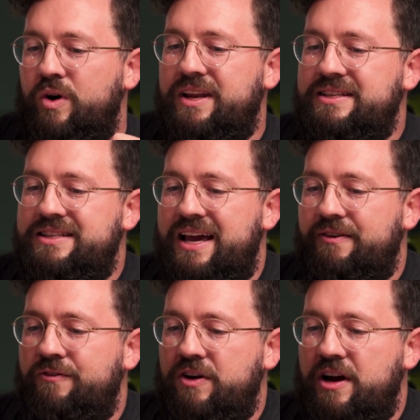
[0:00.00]
is
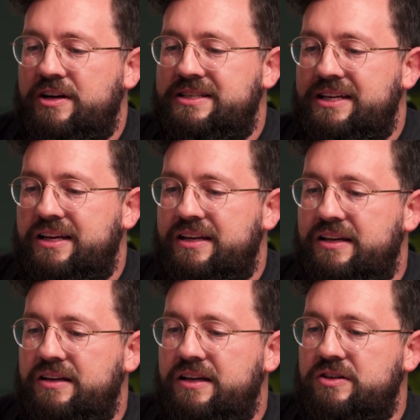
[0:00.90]
that for our scene
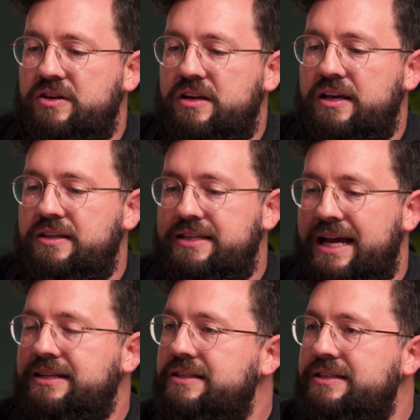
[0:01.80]
in
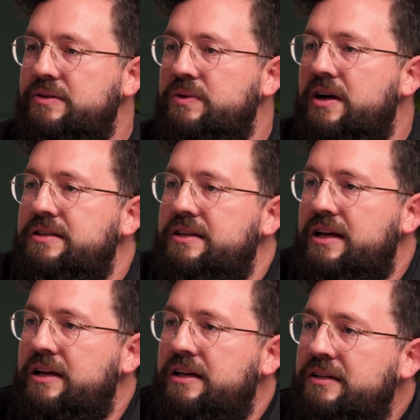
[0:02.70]
Texas as we are today?